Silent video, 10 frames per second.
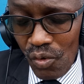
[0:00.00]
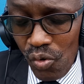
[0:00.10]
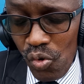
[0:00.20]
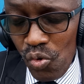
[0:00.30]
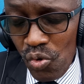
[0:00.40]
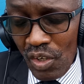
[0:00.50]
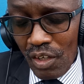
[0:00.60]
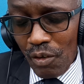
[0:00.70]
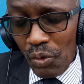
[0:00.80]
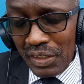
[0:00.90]
who
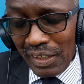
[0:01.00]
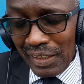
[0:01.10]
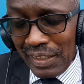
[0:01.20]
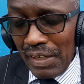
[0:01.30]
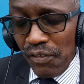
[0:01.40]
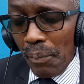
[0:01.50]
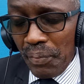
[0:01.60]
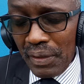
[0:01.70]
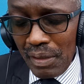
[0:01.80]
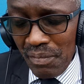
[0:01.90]
would give up
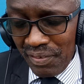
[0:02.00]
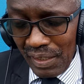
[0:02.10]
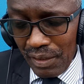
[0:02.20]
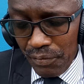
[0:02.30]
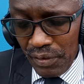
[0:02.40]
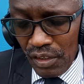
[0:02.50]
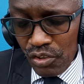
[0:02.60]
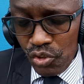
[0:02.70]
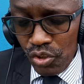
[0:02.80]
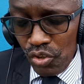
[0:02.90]
himself
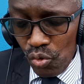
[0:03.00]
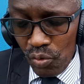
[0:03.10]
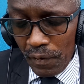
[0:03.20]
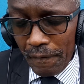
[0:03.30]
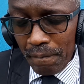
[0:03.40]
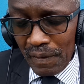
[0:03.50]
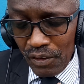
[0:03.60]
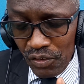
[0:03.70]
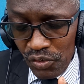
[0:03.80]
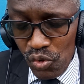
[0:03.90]
to you
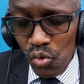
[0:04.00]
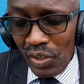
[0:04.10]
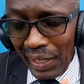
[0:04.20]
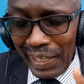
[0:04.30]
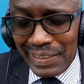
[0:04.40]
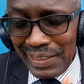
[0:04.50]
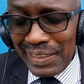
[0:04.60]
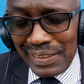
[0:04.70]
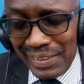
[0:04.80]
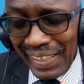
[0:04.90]
you can
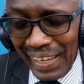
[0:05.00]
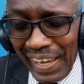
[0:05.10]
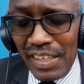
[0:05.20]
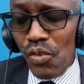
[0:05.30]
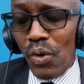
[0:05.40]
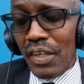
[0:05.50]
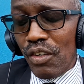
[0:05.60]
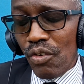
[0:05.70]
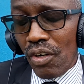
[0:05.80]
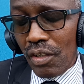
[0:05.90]
turn anyone
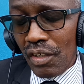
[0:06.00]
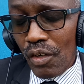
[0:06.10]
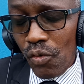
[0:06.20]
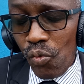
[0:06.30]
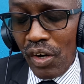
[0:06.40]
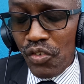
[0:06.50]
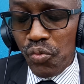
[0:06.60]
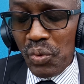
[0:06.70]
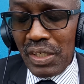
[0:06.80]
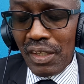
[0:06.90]
around
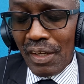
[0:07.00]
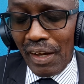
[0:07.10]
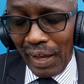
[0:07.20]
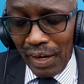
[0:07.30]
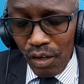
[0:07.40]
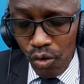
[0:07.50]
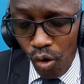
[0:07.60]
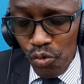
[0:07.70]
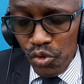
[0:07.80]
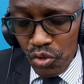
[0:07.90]
once we
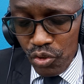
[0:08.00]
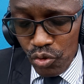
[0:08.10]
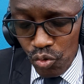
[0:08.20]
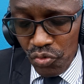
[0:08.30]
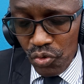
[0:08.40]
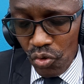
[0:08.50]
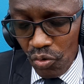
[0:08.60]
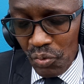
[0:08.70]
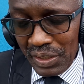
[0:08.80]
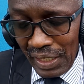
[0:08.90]
allow you to do so.
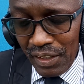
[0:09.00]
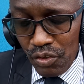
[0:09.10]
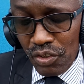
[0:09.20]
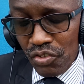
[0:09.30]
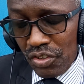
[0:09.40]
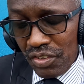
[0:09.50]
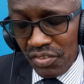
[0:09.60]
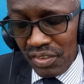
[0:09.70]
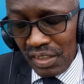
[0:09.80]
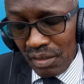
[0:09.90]
We thank you in
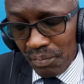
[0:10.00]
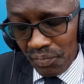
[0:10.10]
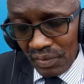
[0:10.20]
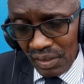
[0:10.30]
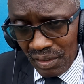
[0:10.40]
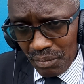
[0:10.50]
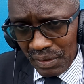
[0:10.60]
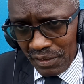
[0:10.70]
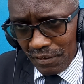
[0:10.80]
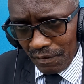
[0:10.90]
Jesus' name.
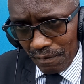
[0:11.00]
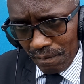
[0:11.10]
Amen.